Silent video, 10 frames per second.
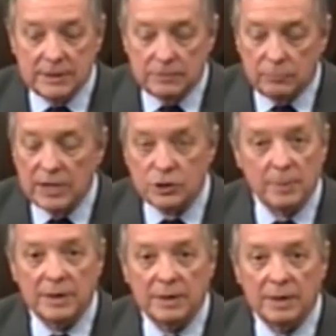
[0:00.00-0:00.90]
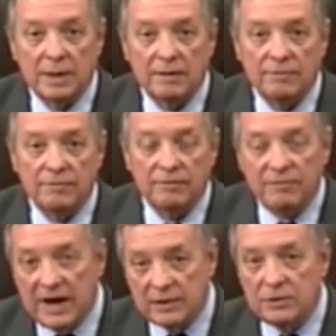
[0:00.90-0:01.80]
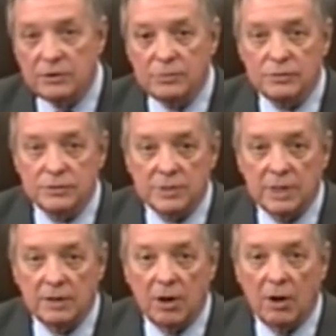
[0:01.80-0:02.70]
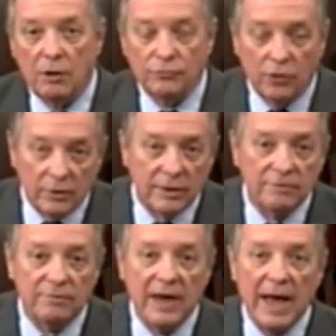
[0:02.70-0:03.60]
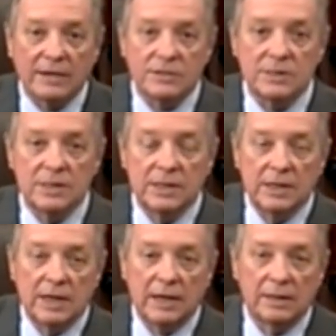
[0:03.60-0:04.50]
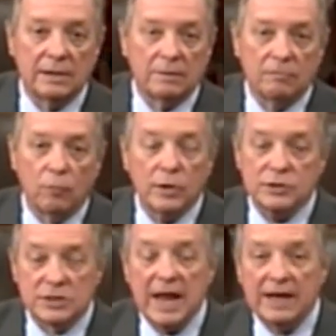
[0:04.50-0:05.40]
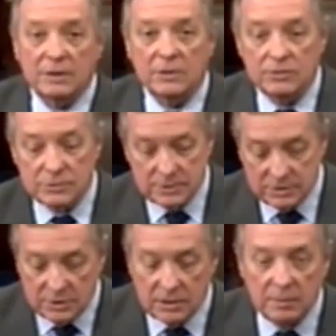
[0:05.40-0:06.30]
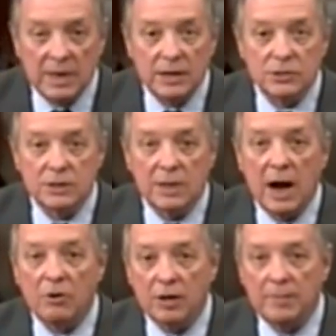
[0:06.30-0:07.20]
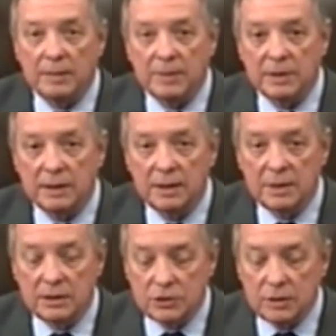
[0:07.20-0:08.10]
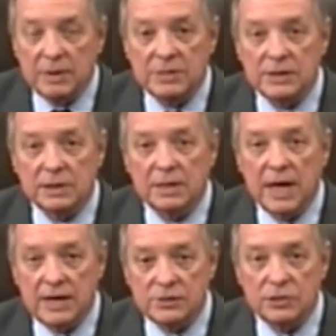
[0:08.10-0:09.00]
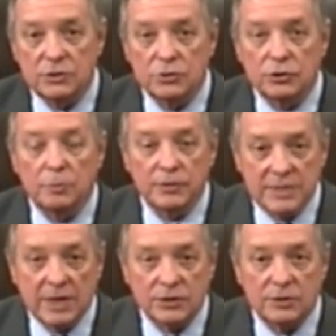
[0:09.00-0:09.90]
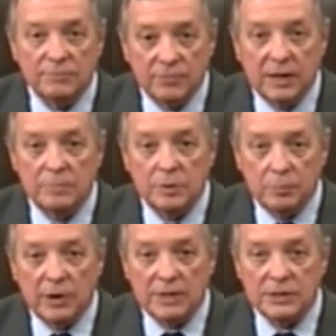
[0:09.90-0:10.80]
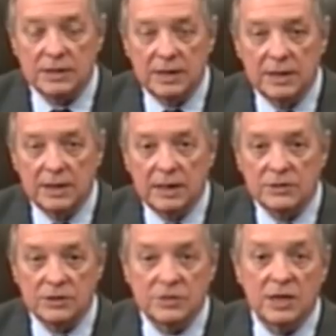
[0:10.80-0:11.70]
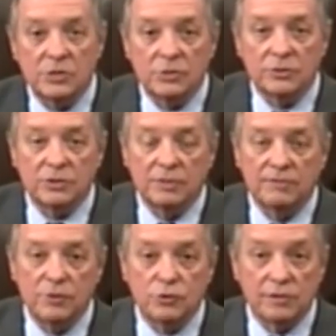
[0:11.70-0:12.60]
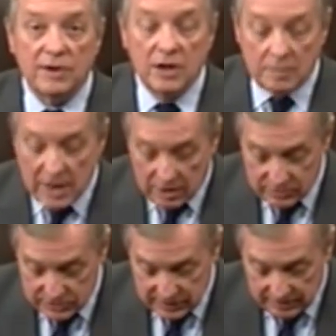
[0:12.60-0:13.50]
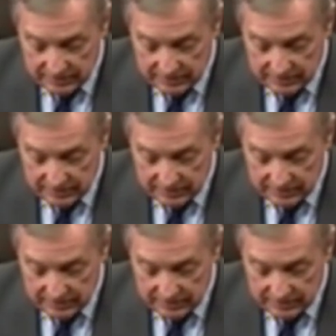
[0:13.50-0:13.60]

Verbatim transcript: regimen of fake news and alternative facts and words like those to diminish our commitment to the basic constitutional protection of freedom of the press. It is essential to the future of our democracy.